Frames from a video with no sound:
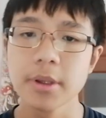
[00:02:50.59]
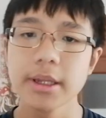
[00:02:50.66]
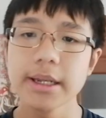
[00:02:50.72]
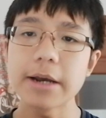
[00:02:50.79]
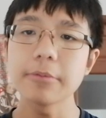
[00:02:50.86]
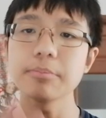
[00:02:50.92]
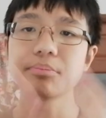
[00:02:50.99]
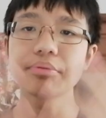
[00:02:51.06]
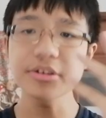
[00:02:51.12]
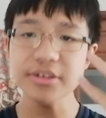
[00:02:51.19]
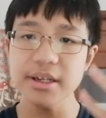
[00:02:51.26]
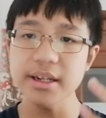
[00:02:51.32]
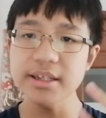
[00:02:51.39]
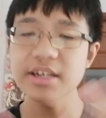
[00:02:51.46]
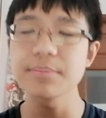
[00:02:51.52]
Now,
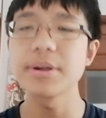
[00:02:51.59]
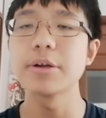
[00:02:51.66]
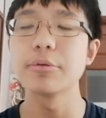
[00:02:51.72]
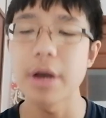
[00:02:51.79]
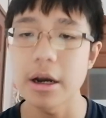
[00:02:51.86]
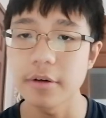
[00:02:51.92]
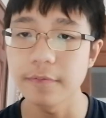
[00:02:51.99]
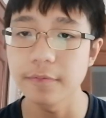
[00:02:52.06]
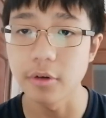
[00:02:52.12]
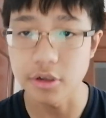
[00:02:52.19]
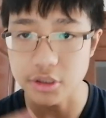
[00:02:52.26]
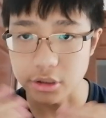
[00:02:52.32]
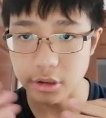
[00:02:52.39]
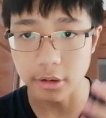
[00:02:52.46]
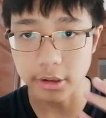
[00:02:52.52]
prosthetics have been around for
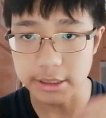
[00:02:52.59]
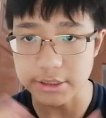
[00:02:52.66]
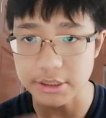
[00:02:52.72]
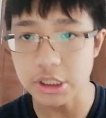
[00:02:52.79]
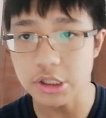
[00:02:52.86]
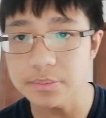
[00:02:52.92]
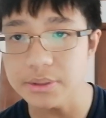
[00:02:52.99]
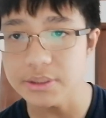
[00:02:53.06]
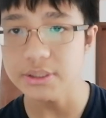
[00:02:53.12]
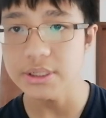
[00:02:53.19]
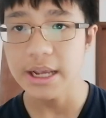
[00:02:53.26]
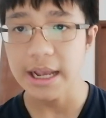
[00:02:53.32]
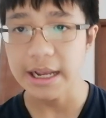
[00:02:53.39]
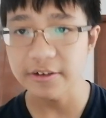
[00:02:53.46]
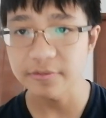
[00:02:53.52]
as long as humans
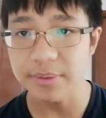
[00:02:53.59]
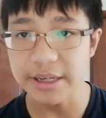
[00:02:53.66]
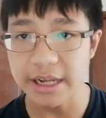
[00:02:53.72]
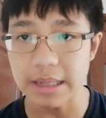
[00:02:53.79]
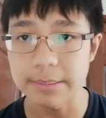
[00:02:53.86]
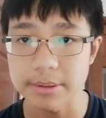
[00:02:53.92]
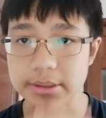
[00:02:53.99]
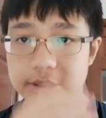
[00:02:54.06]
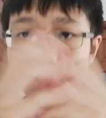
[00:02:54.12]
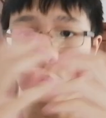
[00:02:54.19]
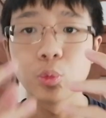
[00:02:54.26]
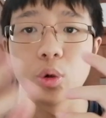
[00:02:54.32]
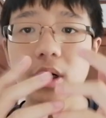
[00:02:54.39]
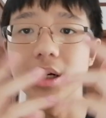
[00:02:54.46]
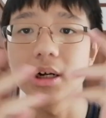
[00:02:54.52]
have been able to
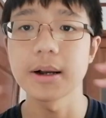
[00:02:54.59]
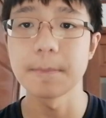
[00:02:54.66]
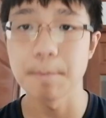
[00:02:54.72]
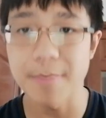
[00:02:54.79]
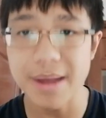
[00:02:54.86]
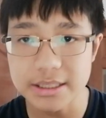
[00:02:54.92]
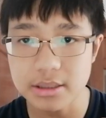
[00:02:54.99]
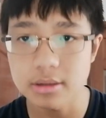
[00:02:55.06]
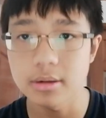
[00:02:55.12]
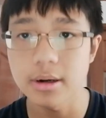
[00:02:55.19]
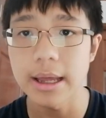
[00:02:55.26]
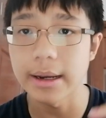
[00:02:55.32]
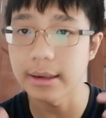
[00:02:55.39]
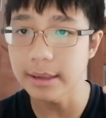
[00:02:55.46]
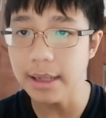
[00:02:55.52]
work metal
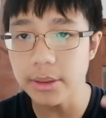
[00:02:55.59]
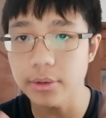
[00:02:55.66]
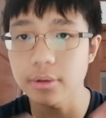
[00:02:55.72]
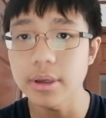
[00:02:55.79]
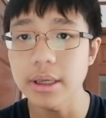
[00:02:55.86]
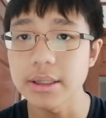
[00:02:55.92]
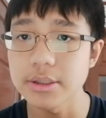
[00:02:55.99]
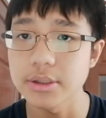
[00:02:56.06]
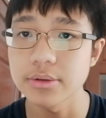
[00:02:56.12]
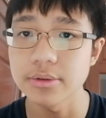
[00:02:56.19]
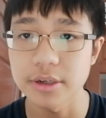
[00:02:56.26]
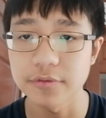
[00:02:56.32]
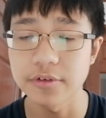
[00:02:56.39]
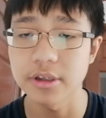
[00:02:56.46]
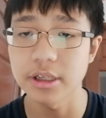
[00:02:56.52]
and leather into
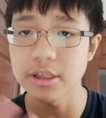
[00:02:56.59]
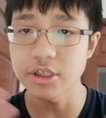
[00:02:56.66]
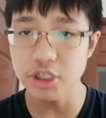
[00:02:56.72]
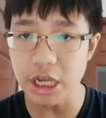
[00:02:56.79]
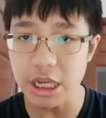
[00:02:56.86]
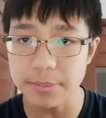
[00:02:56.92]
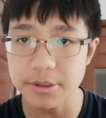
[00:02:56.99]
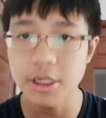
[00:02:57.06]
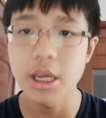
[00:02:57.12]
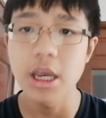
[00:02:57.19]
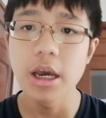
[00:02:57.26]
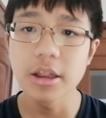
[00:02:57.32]
different shapes.